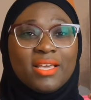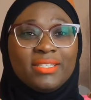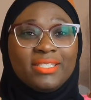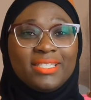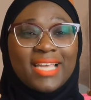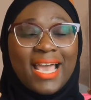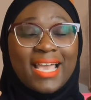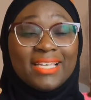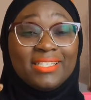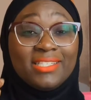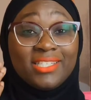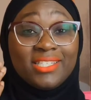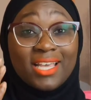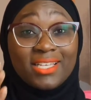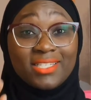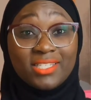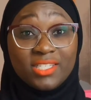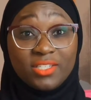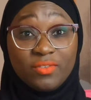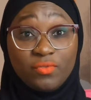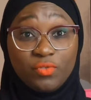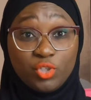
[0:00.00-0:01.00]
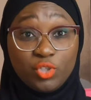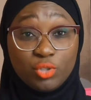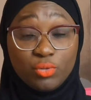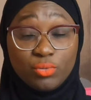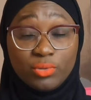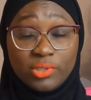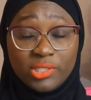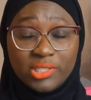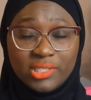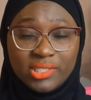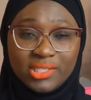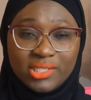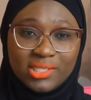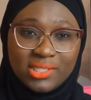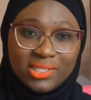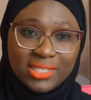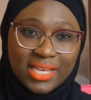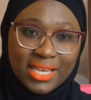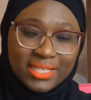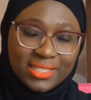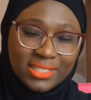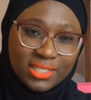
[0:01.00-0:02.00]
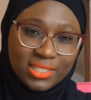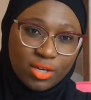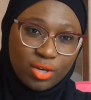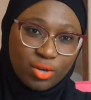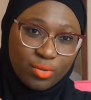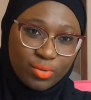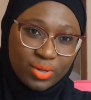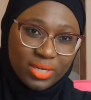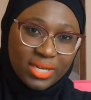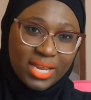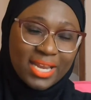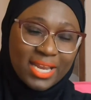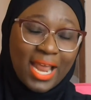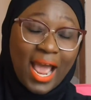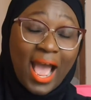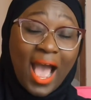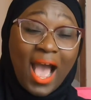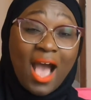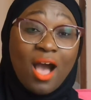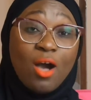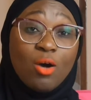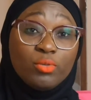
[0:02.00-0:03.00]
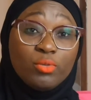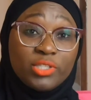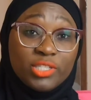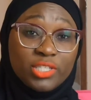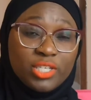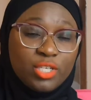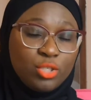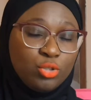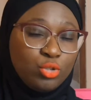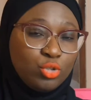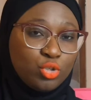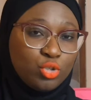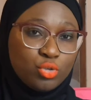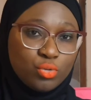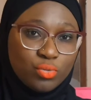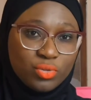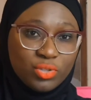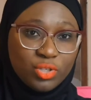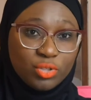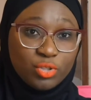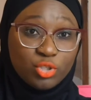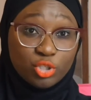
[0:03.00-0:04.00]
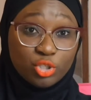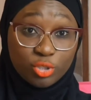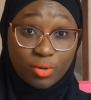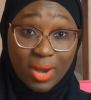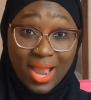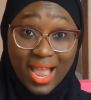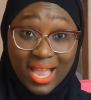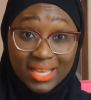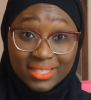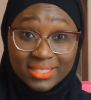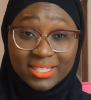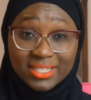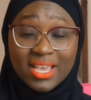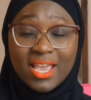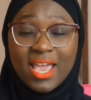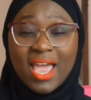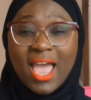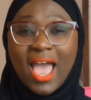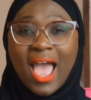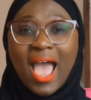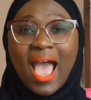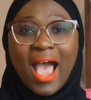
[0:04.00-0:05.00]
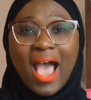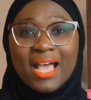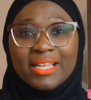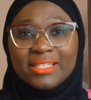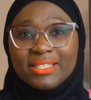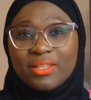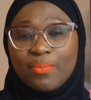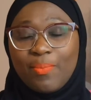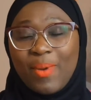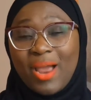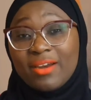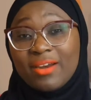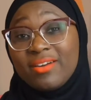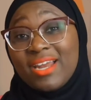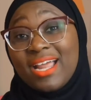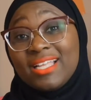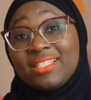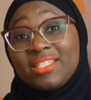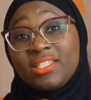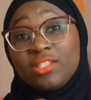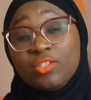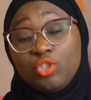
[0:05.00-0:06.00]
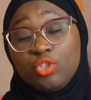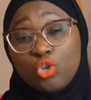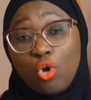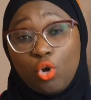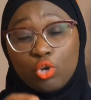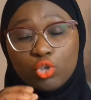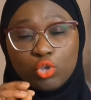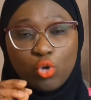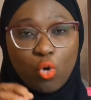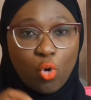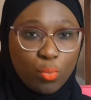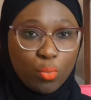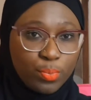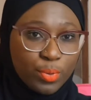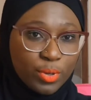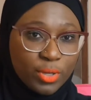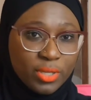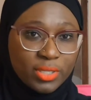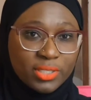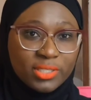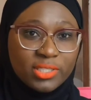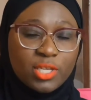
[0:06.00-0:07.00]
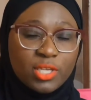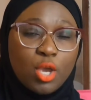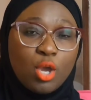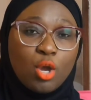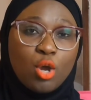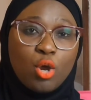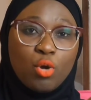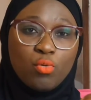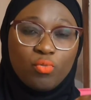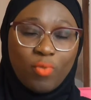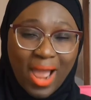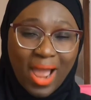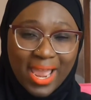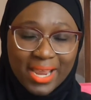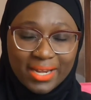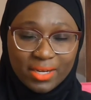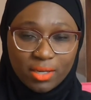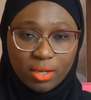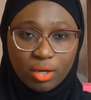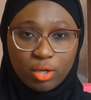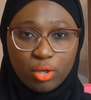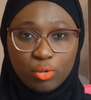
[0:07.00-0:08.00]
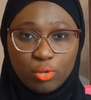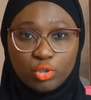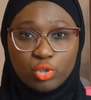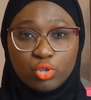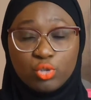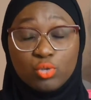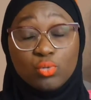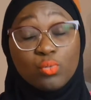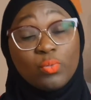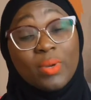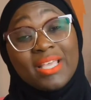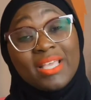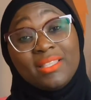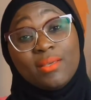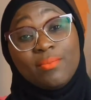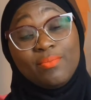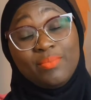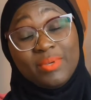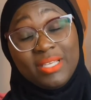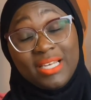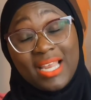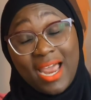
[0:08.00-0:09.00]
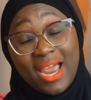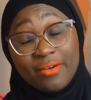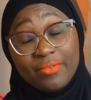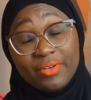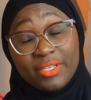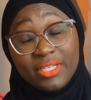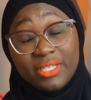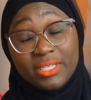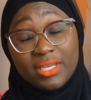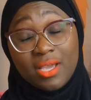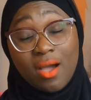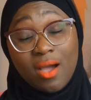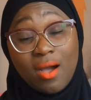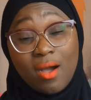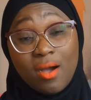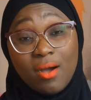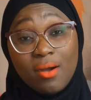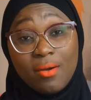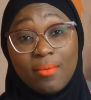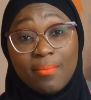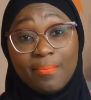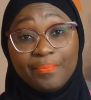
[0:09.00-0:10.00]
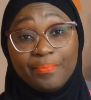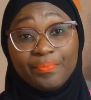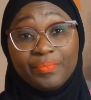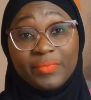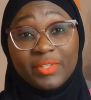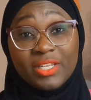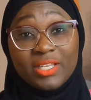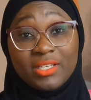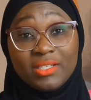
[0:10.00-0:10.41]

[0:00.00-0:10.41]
The digestive juices get secreted out into the tract and the pancreatic duct opens right close to where the biliary um,